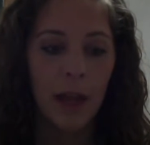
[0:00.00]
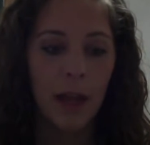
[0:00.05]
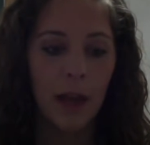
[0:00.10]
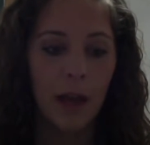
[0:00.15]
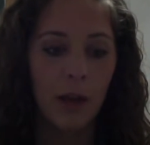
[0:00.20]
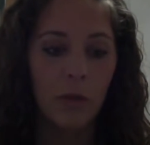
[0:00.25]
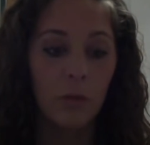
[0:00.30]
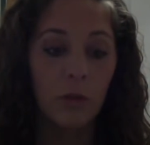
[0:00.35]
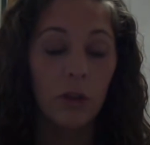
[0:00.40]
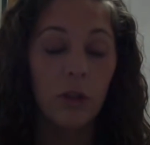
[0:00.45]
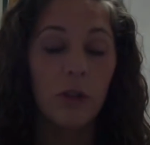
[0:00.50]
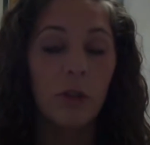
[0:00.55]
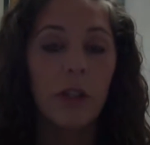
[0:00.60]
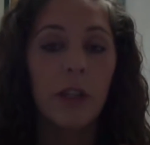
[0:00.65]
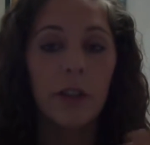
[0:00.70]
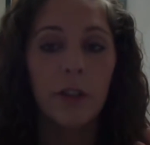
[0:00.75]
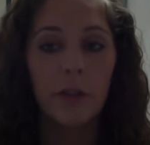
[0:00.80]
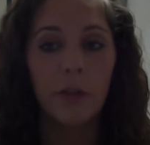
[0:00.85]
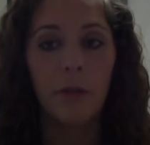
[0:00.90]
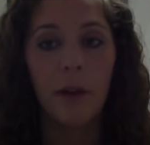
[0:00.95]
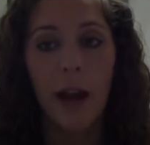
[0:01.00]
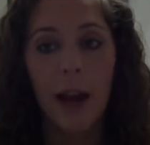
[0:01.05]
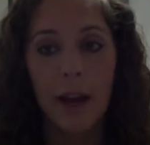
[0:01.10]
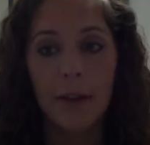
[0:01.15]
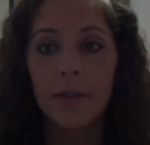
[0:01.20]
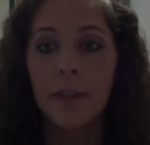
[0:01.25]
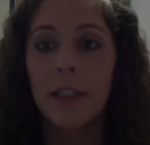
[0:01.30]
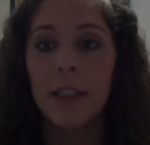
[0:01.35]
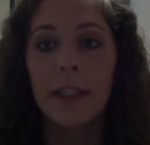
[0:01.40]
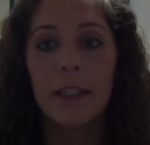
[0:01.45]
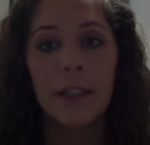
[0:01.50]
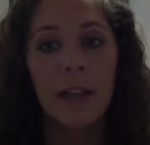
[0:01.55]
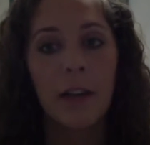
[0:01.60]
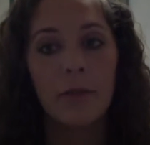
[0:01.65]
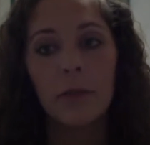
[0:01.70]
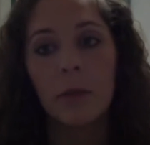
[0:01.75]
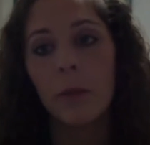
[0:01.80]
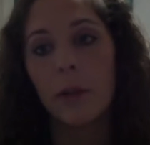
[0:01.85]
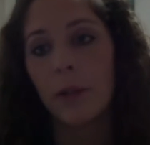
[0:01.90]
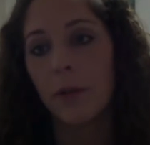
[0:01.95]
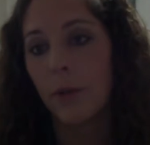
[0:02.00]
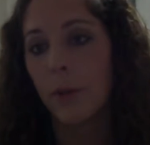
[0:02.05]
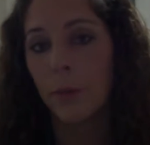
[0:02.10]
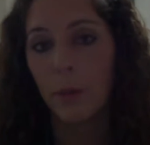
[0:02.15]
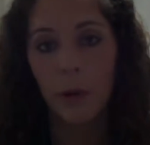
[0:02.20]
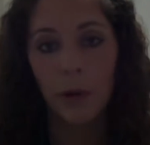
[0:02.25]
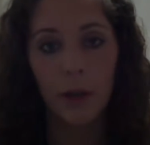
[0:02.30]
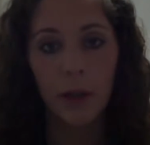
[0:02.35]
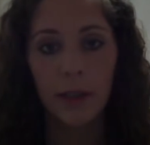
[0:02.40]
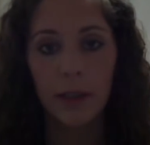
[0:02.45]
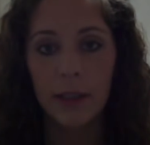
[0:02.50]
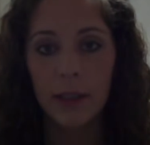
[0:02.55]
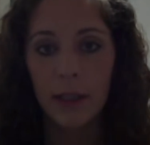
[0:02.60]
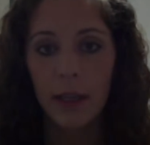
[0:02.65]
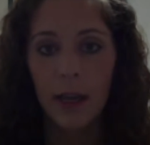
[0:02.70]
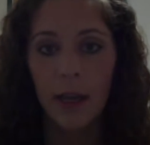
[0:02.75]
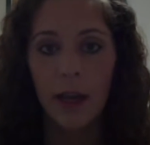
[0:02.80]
When Student X arrived, he didn't have a WIDA report.